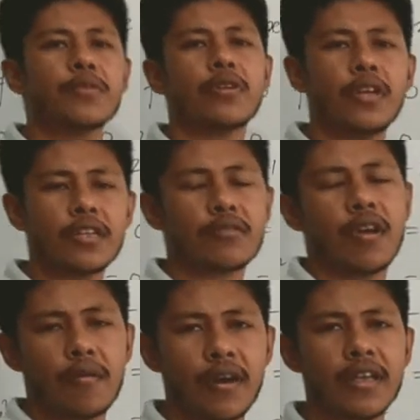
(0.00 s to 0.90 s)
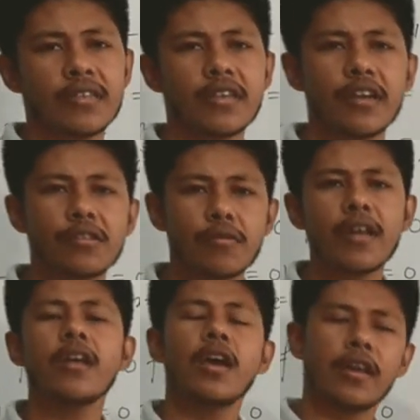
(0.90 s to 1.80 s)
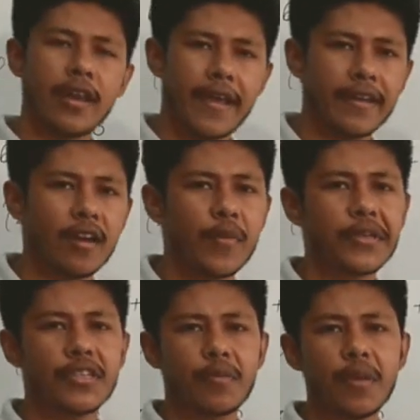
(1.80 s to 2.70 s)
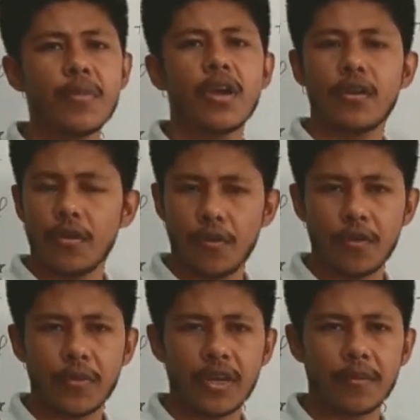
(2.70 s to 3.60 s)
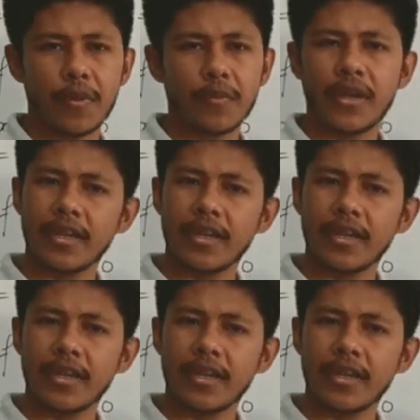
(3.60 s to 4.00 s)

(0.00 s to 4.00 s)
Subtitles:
So that's why our answer is what? Neither maximum nor minimum.